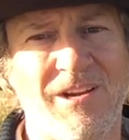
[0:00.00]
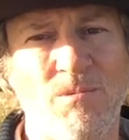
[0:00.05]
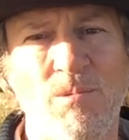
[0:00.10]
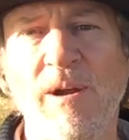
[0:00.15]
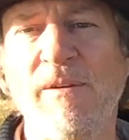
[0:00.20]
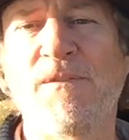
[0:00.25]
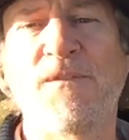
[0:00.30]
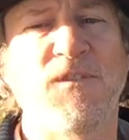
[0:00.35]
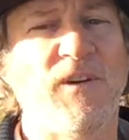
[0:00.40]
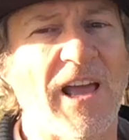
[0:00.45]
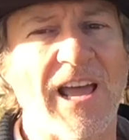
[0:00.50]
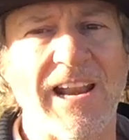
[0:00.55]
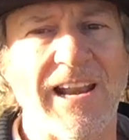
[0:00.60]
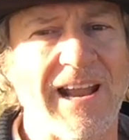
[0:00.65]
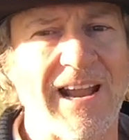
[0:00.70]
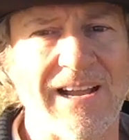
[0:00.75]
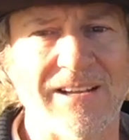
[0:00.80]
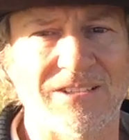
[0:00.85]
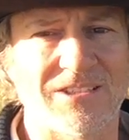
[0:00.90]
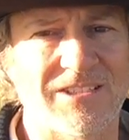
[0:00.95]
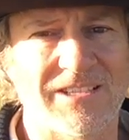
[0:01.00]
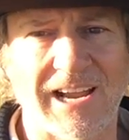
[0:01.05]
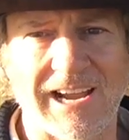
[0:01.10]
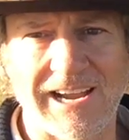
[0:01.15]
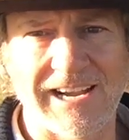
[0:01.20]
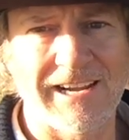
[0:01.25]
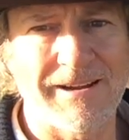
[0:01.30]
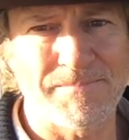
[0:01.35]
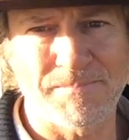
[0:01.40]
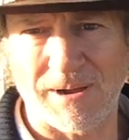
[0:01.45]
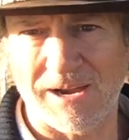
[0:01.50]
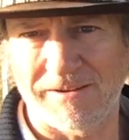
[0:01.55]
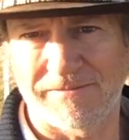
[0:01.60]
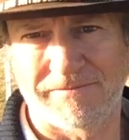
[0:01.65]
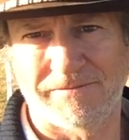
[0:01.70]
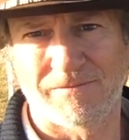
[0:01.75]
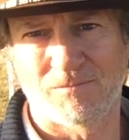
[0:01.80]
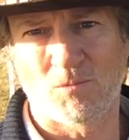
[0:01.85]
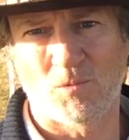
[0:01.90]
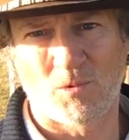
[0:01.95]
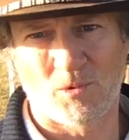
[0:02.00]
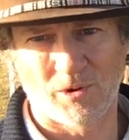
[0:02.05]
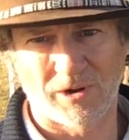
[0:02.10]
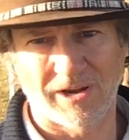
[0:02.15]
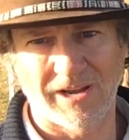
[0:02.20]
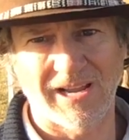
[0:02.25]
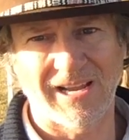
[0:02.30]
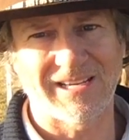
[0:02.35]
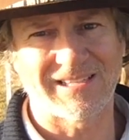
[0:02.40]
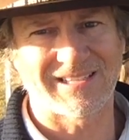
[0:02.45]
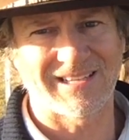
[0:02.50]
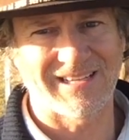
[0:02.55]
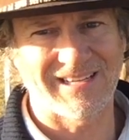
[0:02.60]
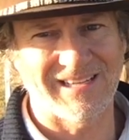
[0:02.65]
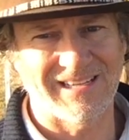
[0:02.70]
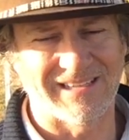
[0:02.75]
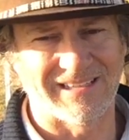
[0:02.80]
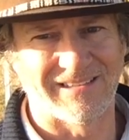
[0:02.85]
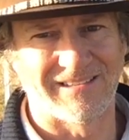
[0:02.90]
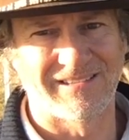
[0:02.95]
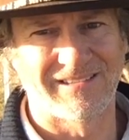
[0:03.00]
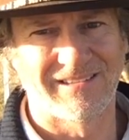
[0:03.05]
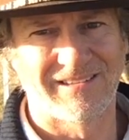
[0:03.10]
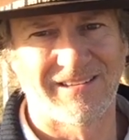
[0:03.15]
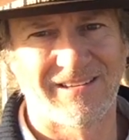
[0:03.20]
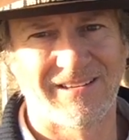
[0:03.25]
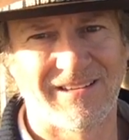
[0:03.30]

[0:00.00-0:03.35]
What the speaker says: We're flat out staying above water as it is.